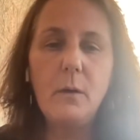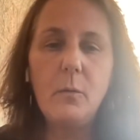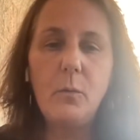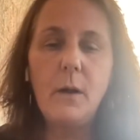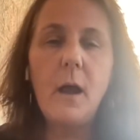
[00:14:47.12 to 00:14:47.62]

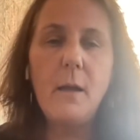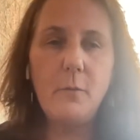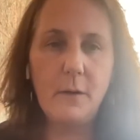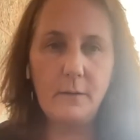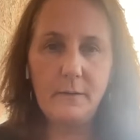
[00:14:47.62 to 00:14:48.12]
What I
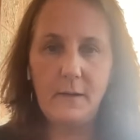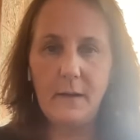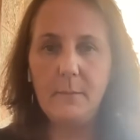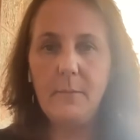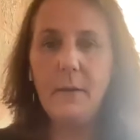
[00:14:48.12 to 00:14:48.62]
want to
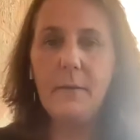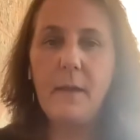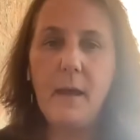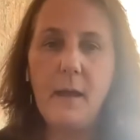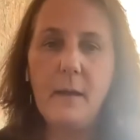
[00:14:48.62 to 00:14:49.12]
say about
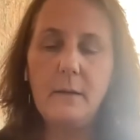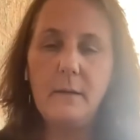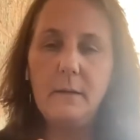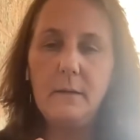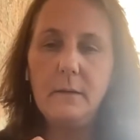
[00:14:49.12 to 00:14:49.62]
that
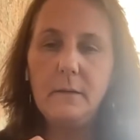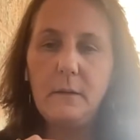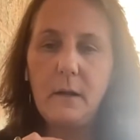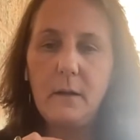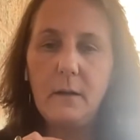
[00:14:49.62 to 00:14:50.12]
is,